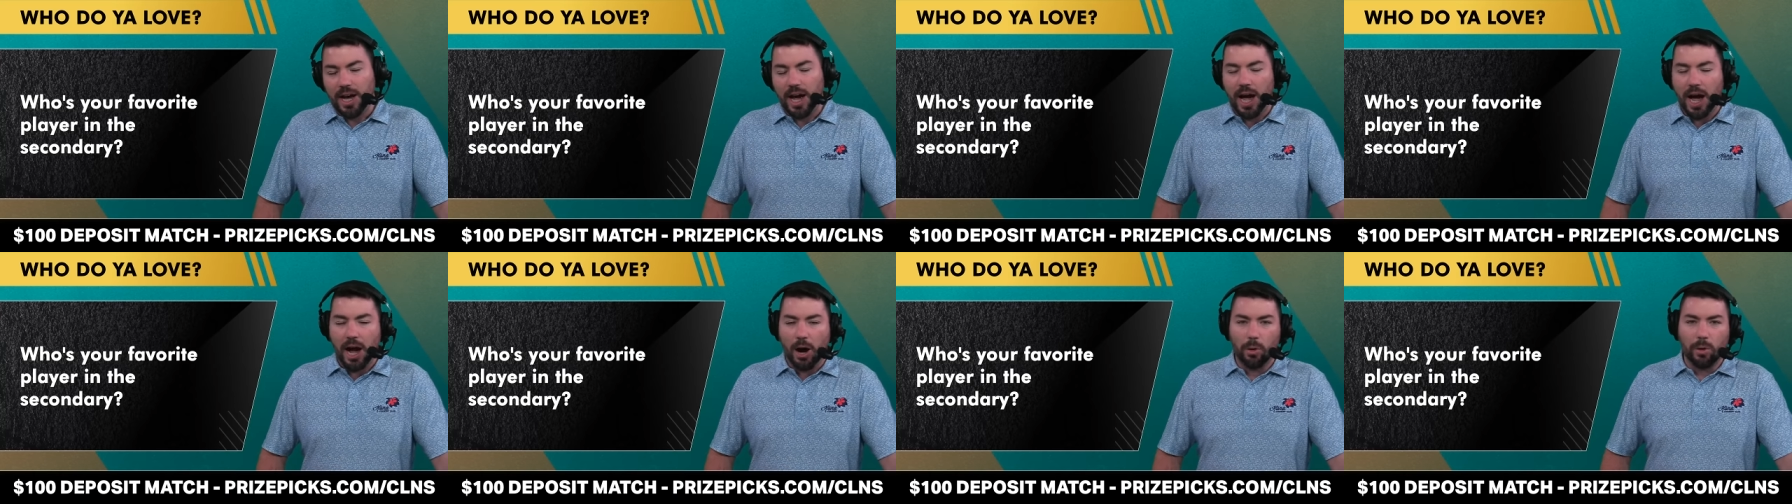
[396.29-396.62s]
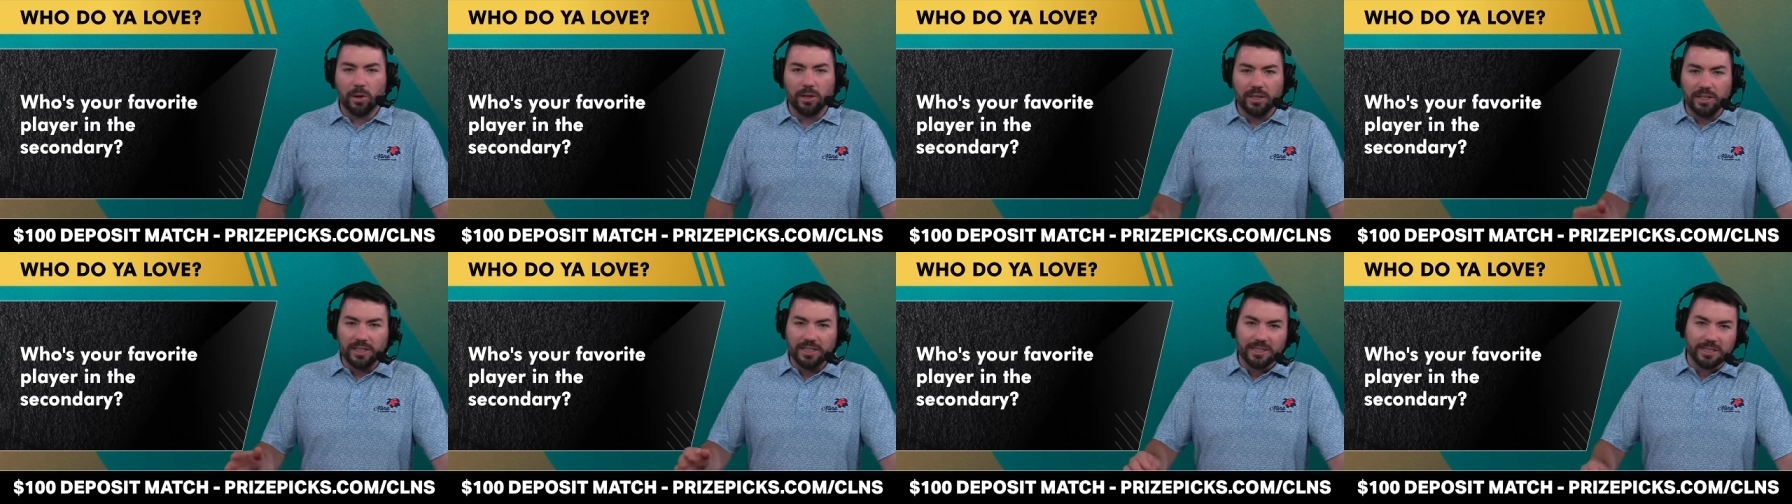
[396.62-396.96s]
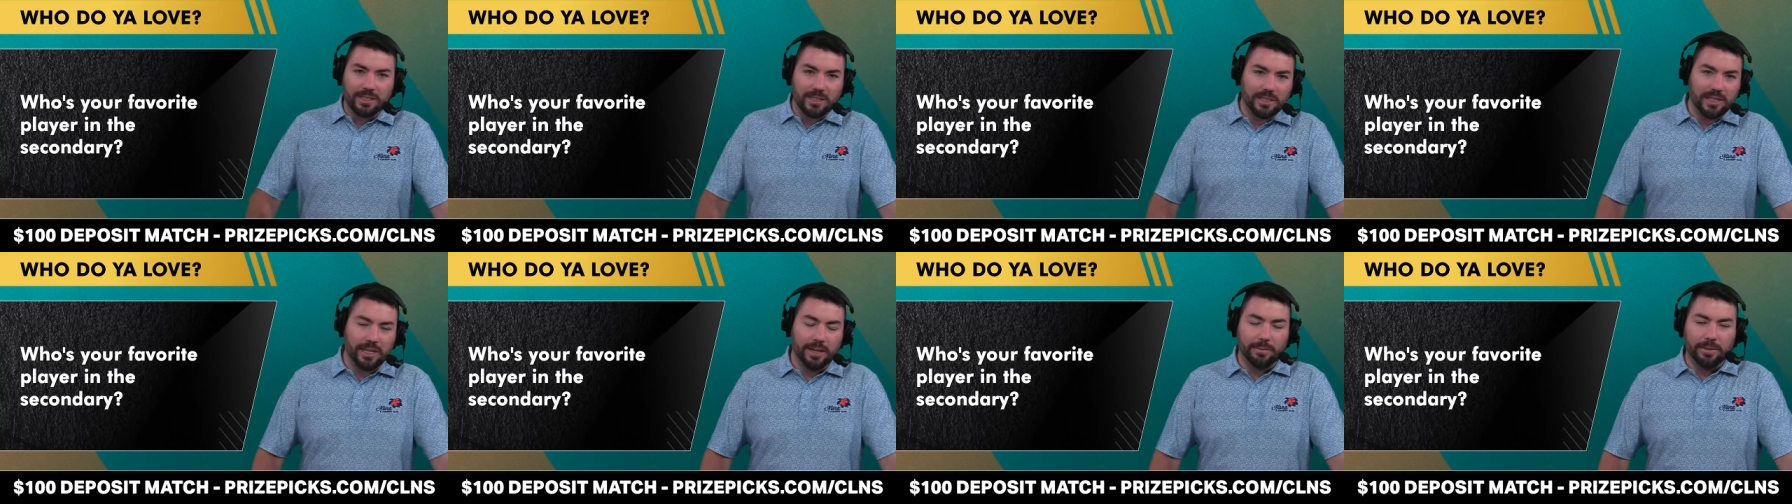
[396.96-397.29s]
Howard leads
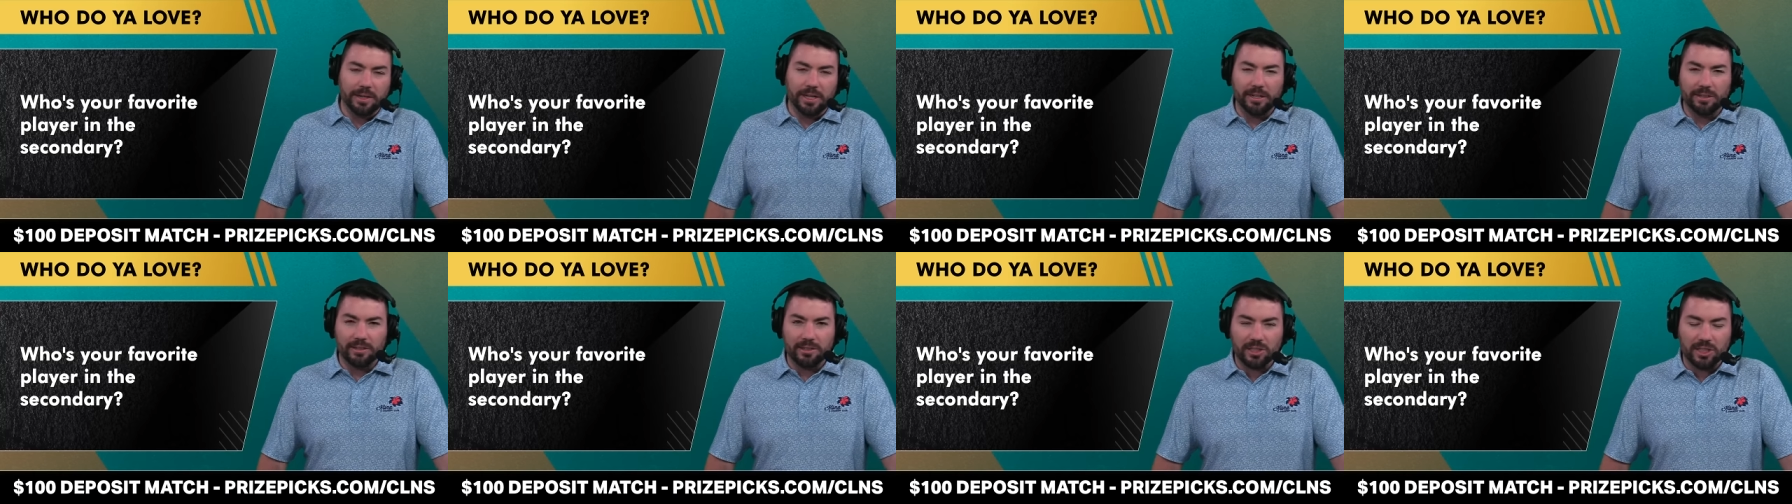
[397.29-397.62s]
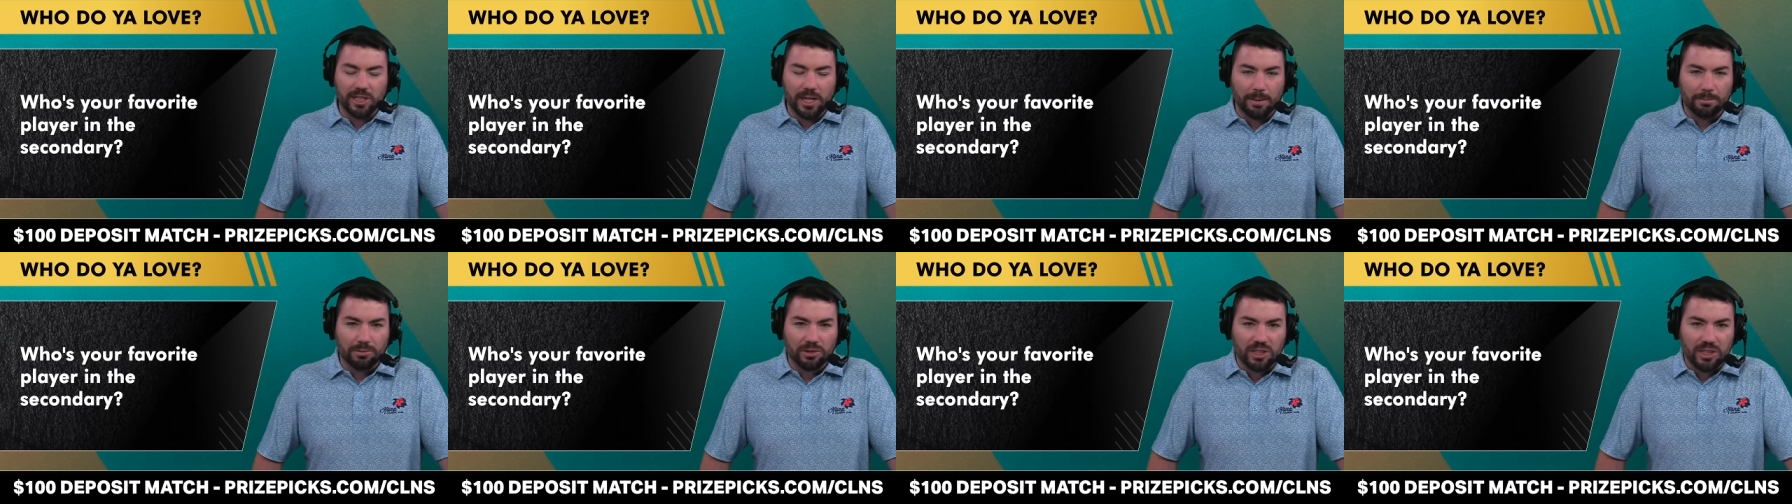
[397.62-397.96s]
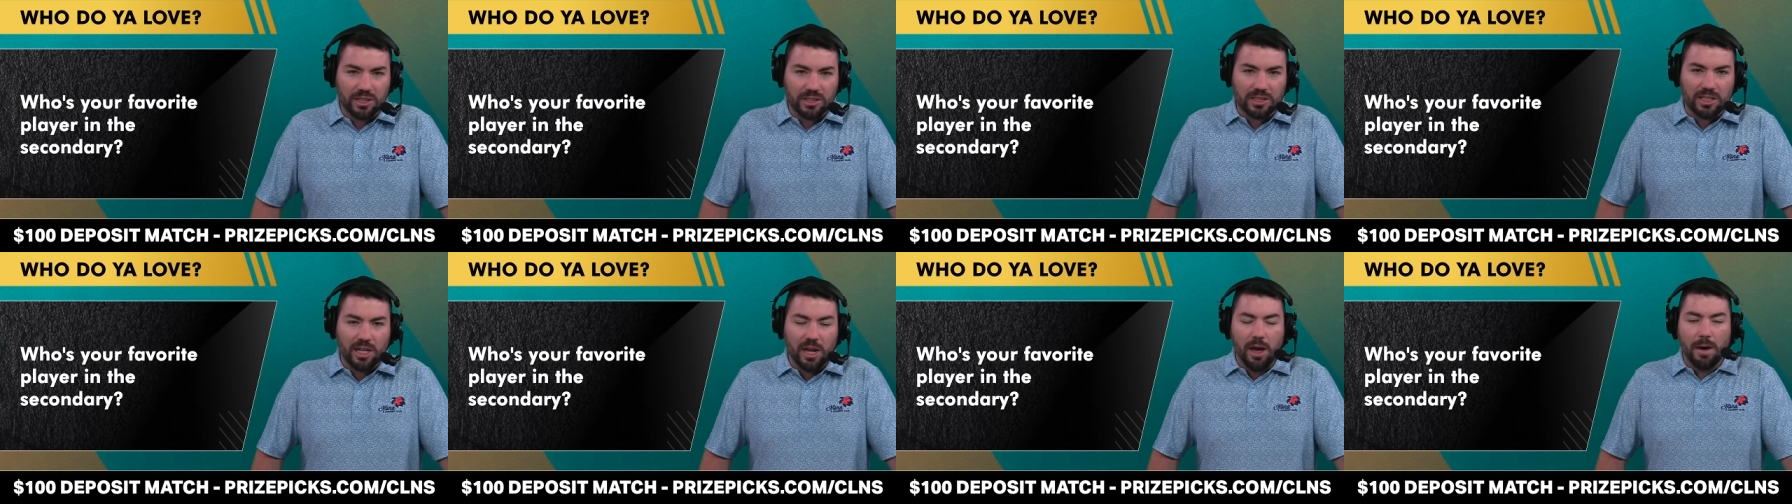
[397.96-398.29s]
the team in
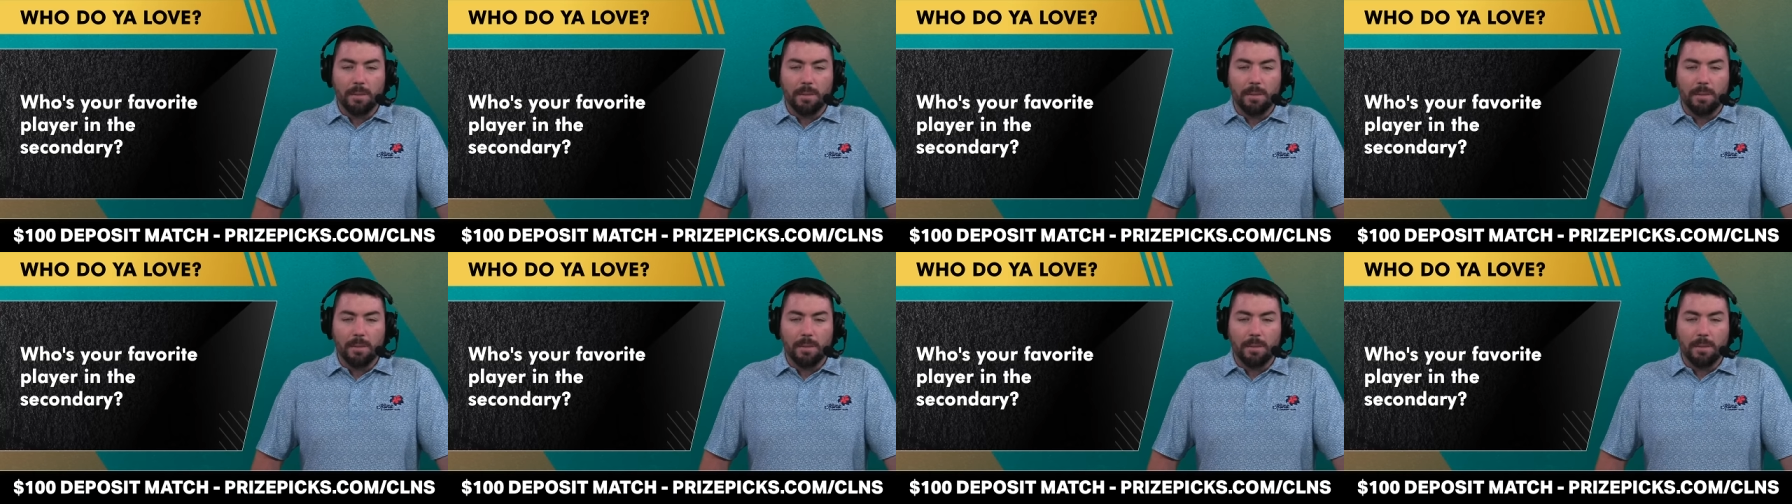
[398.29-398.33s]
interceptions.